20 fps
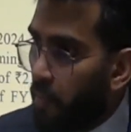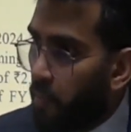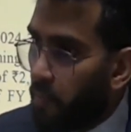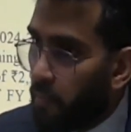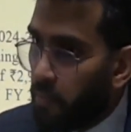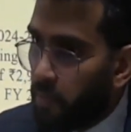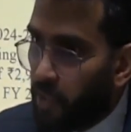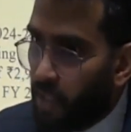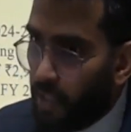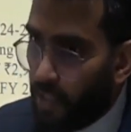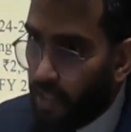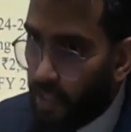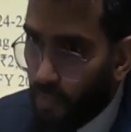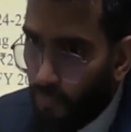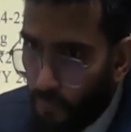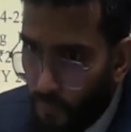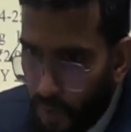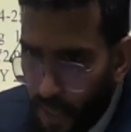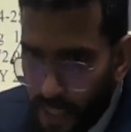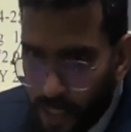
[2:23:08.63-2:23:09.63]
The
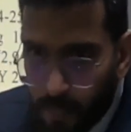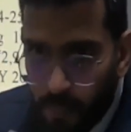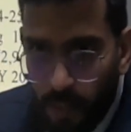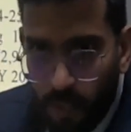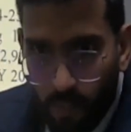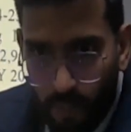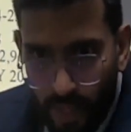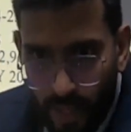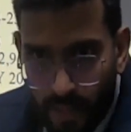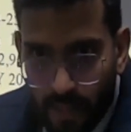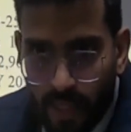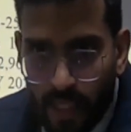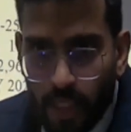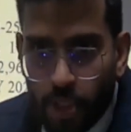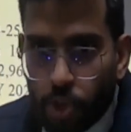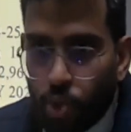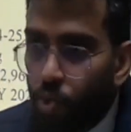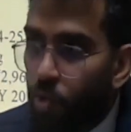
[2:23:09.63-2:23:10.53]
difference between these two